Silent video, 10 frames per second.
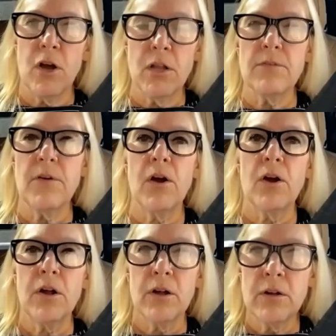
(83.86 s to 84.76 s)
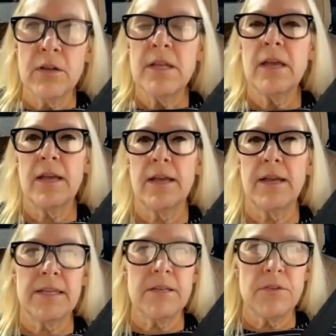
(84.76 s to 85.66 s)
all of our
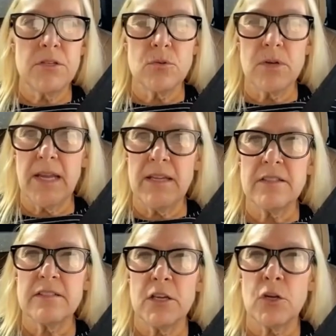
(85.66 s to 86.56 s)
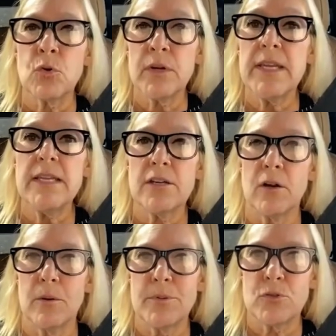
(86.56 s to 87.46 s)
individual cases agreed to
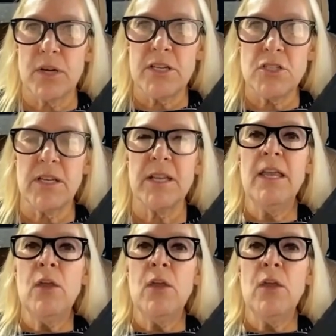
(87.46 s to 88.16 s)
arbitration.